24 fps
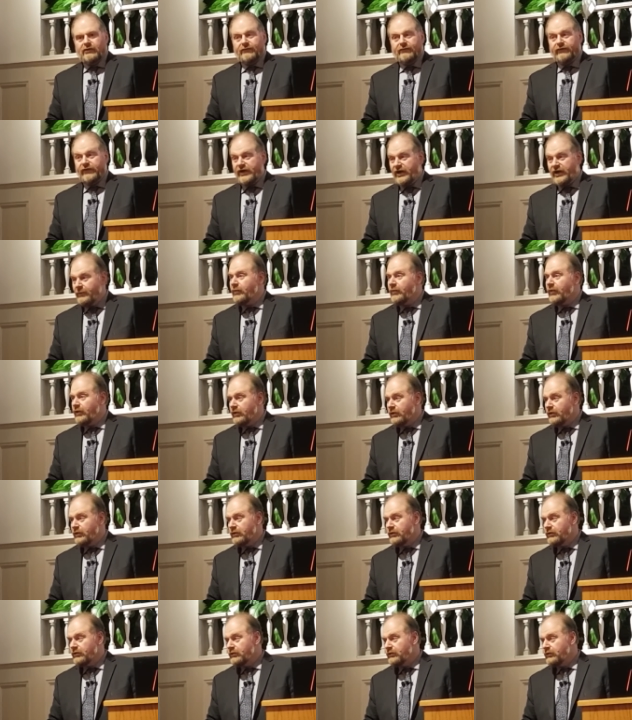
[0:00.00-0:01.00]
Freedom?
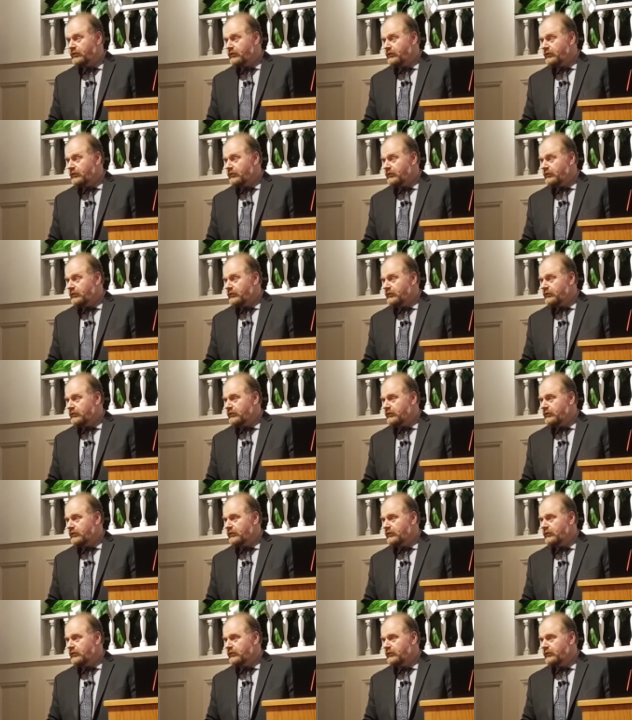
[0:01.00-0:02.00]
No.
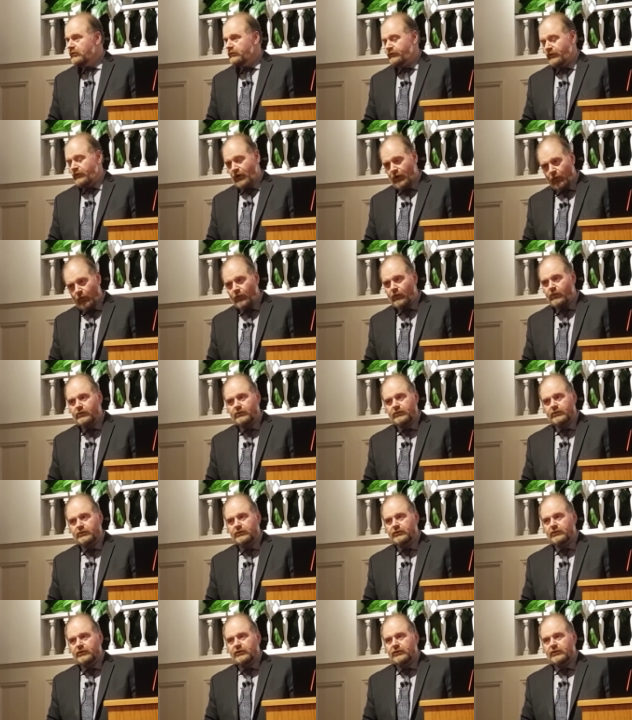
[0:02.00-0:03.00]
No.
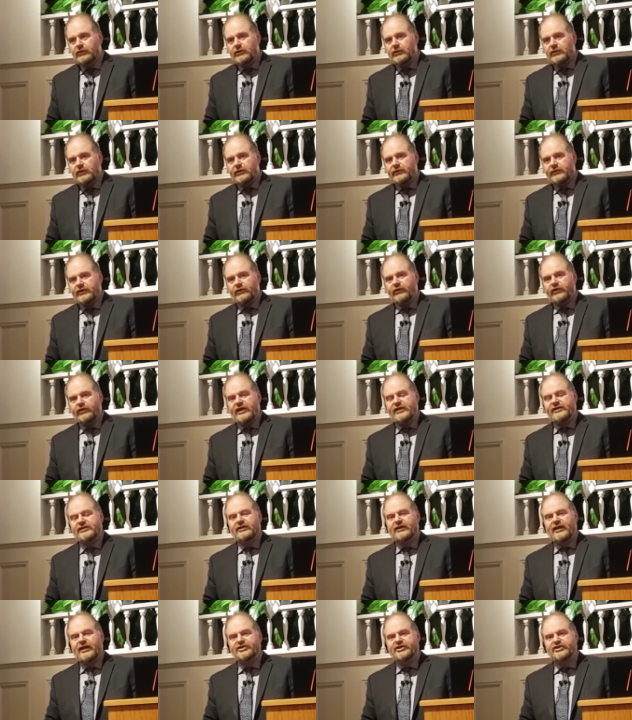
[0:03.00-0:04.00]
They're looking
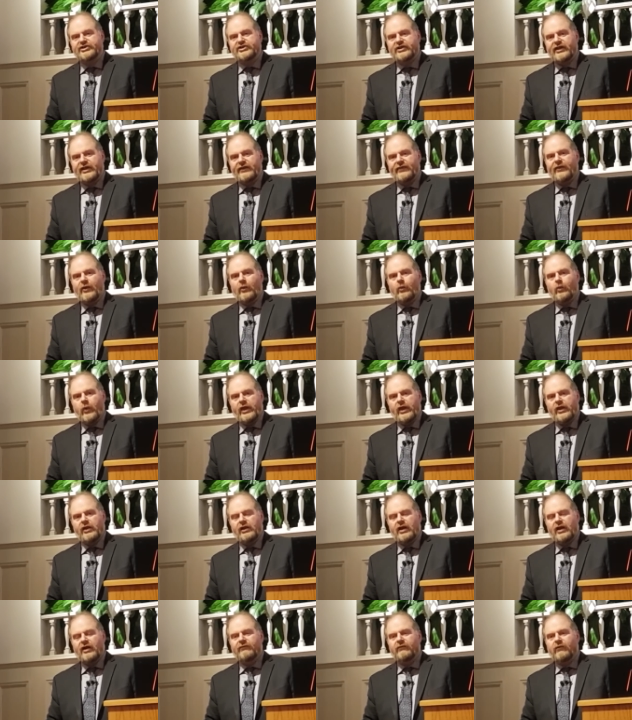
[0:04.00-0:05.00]
to legislate the
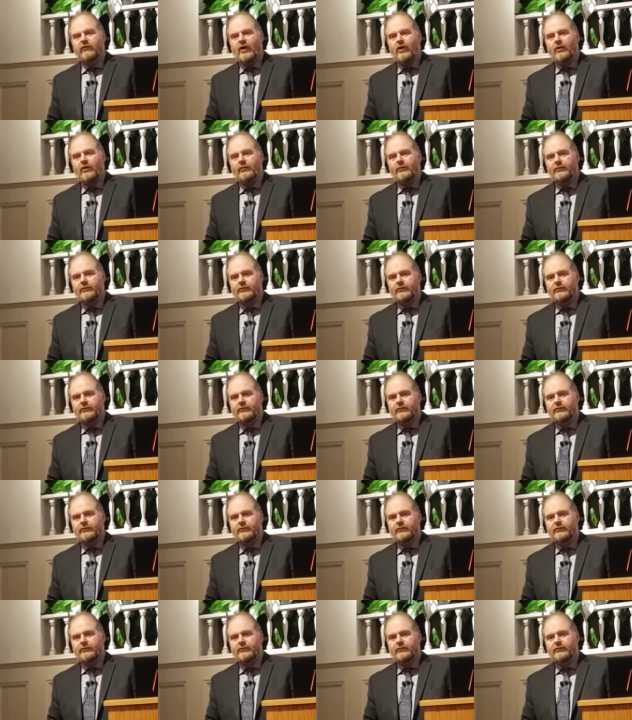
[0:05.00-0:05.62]
will of Rome.